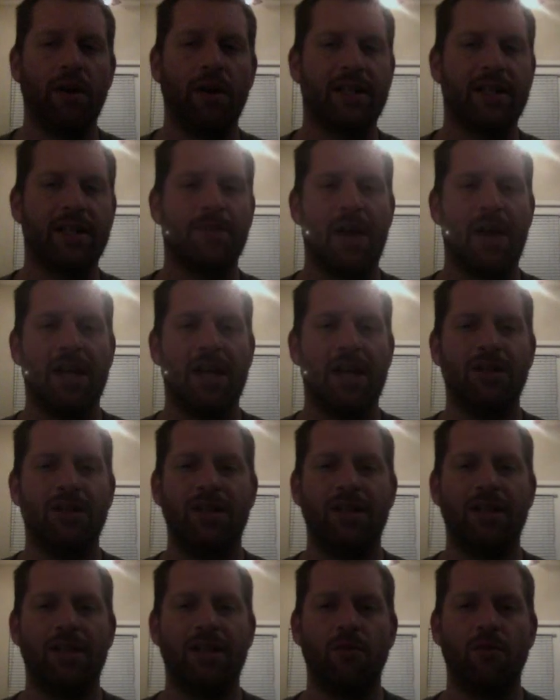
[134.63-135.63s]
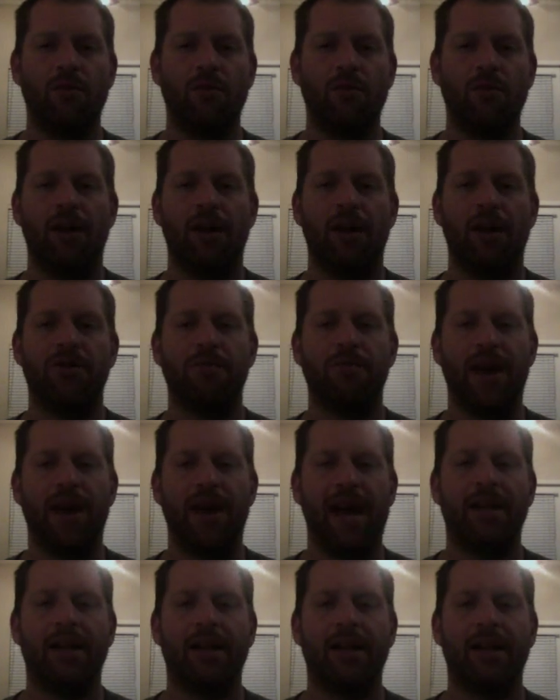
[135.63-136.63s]
it expands and rebounds
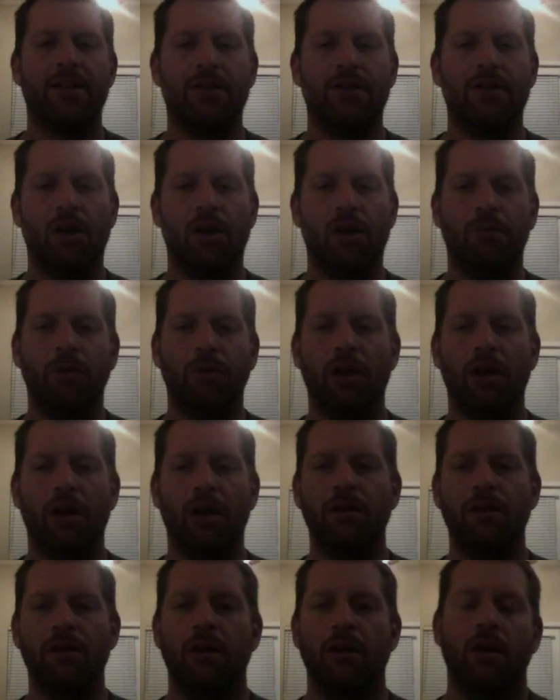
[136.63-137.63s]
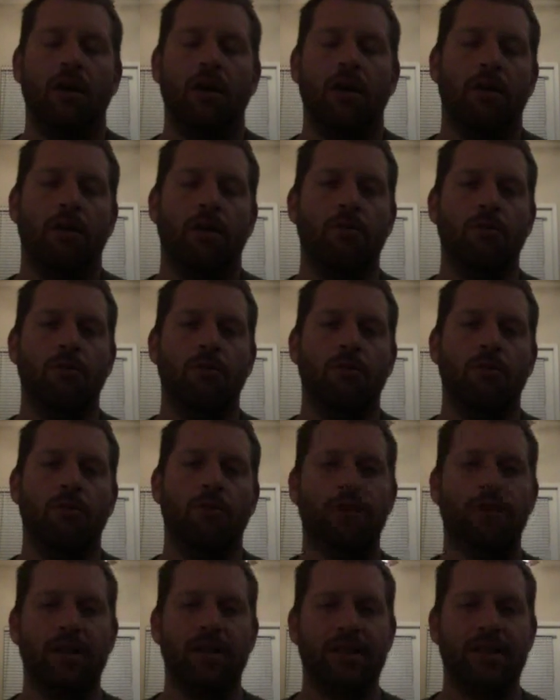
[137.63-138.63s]
back to help blood move into the